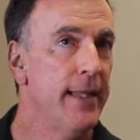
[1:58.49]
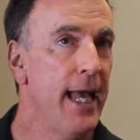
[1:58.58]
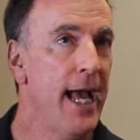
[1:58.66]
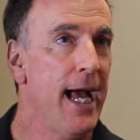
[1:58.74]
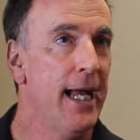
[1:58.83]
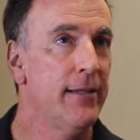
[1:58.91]

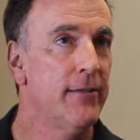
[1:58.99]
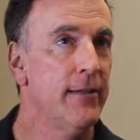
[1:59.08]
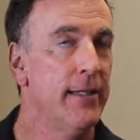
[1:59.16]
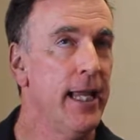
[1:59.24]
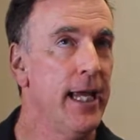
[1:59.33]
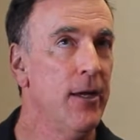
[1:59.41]
that
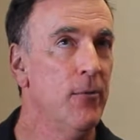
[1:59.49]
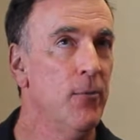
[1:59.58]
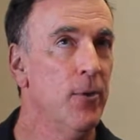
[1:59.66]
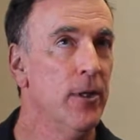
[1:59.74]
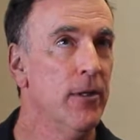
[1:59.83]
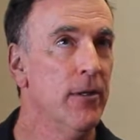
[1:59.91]
they
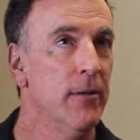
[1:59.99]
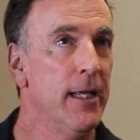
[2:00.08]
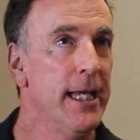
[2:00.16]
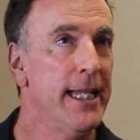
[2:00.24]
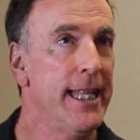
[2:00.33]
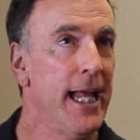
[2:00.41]
will,
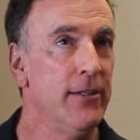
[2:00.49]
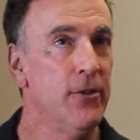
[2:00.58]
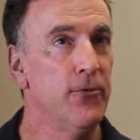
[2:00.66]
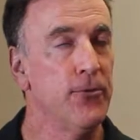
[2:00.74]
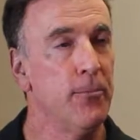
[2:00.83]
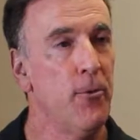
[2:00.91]
in that
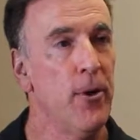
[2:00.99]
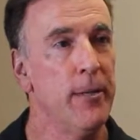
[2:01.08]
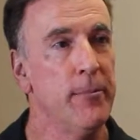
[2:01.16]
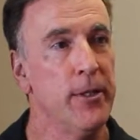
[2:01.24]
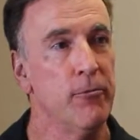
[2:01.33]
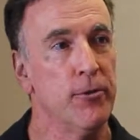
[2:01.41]

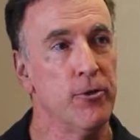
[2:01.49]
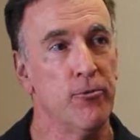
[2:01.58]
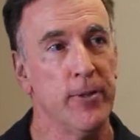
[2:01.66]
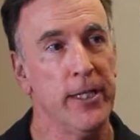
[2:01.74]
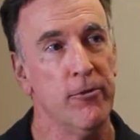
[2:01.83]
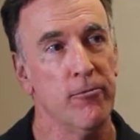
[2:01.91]
disappointment,
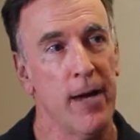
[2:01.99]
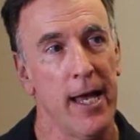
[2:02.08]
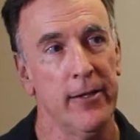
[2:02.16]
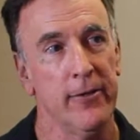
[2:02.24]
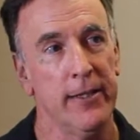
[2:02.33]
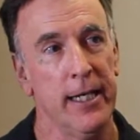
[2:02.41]
retreat
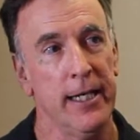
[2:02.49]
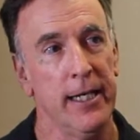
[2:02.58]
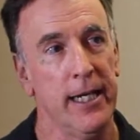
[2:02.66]
rather than